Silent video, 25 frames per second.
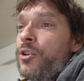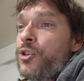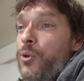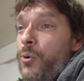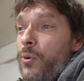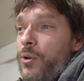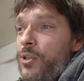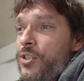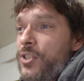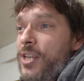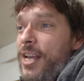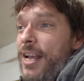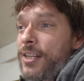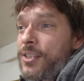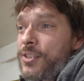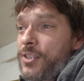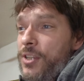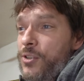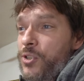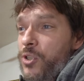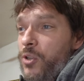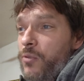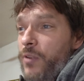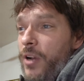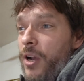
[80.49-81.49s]
to assess
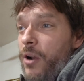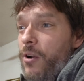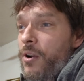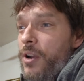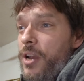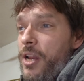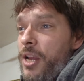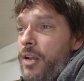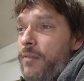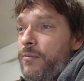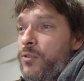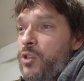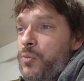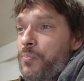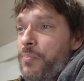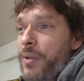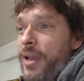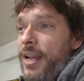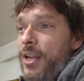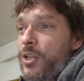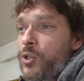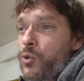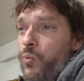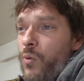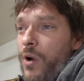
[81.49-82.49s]
the severity of
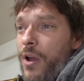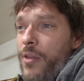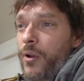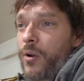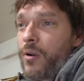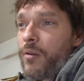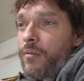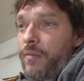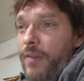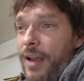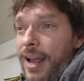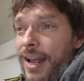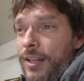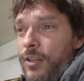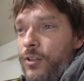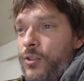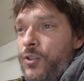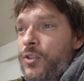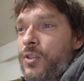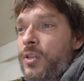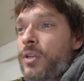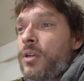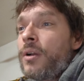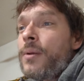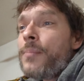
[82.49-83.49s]
space weather
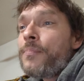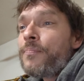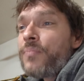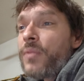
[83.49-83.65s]
events.